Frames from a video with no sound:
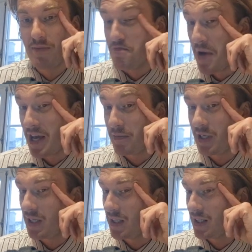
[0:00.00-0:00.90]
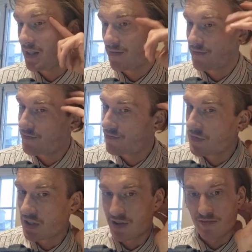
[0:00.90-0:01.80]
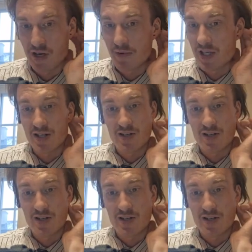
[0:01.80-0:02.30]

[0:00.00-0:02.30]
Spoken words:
Maybe, maybe there are